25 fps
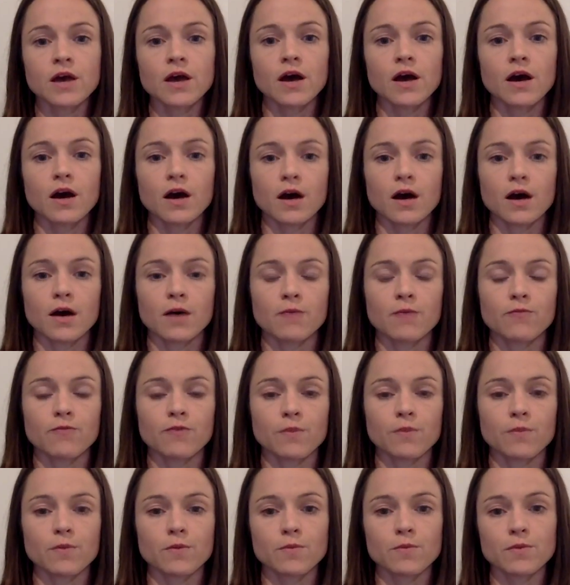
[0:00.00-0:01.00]

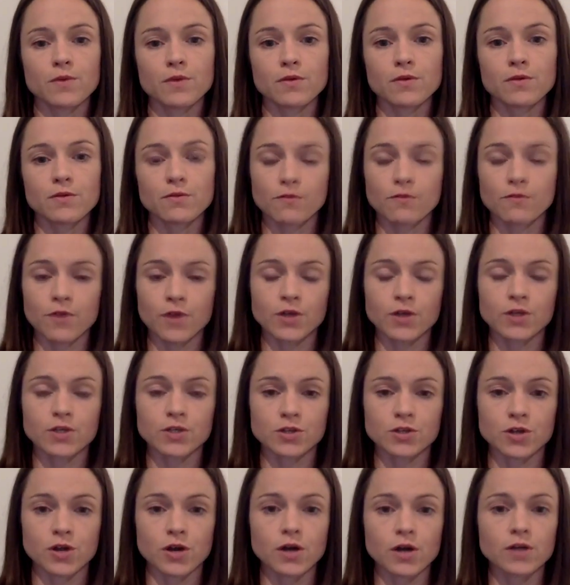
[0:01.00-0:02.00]
from the very
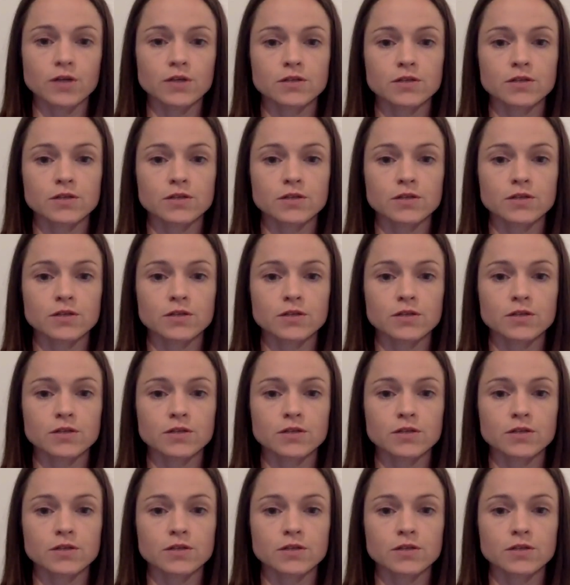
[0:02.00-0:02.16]
start.